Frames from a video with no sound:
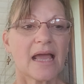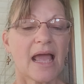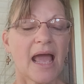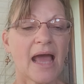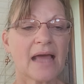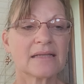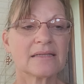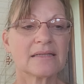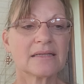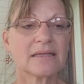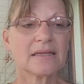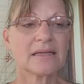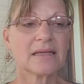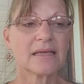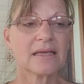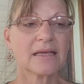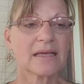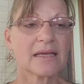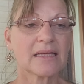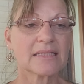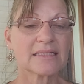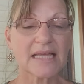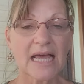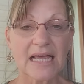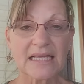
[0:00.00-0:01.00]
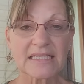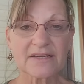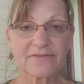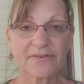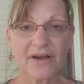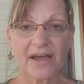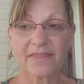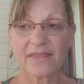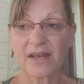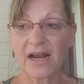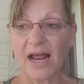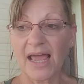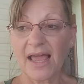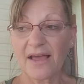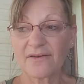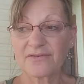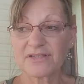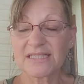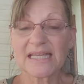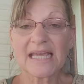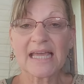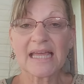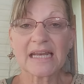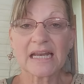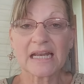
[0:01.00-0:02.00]
and can testify that I have
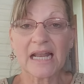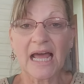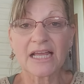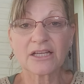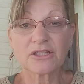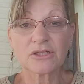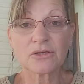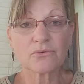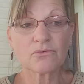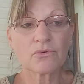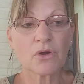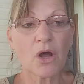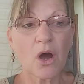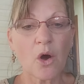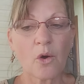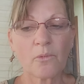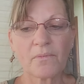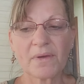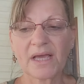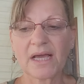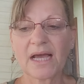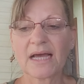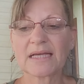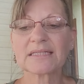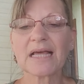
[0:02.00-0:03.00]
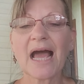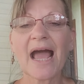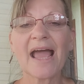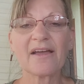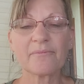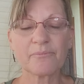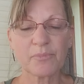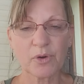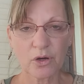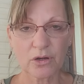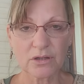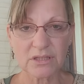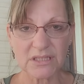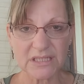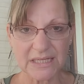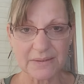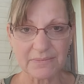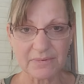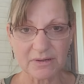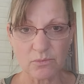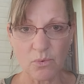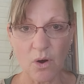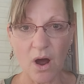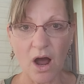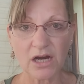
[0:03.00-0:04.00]
seen and I do know because I have personally
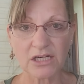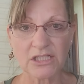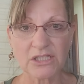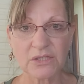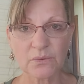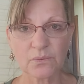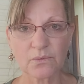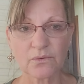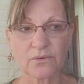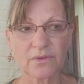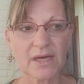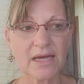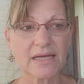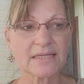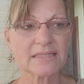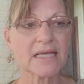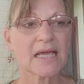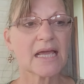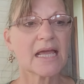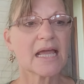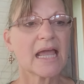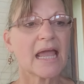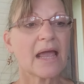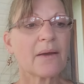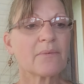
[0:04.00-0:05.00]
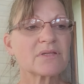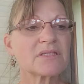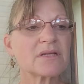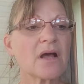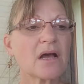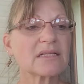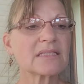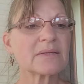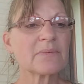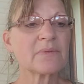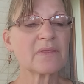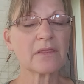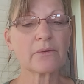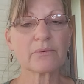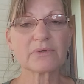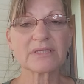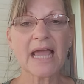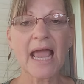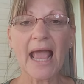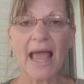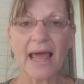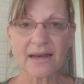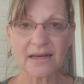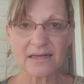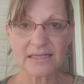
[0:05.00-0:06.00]
been walked through this. It was not something that was
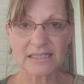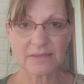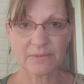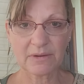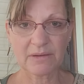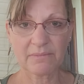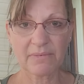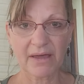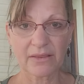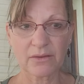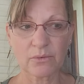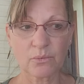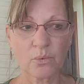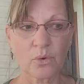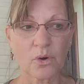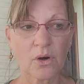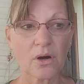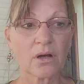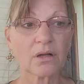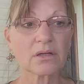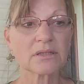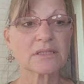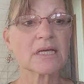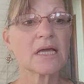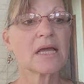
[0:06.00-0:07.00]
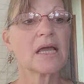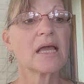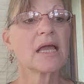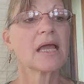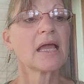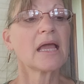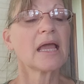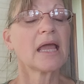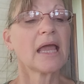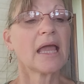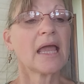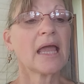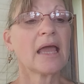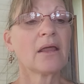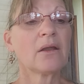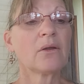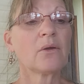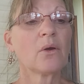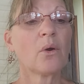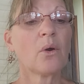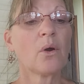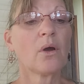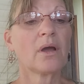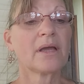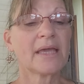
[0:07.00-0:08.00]
handed to me by the world. It
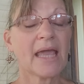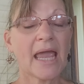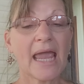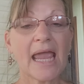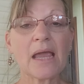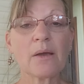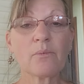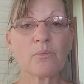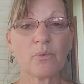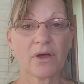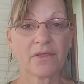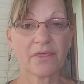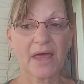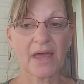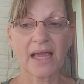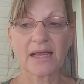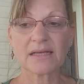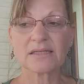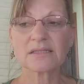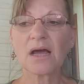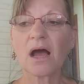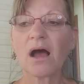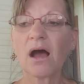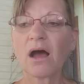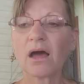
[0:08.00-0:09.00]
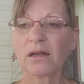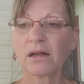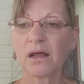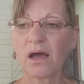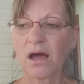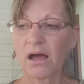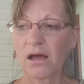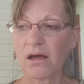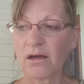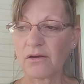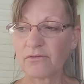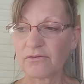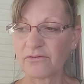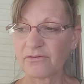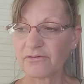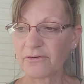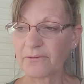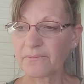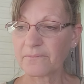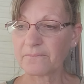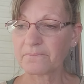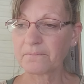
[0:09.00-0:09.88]
came with a ton of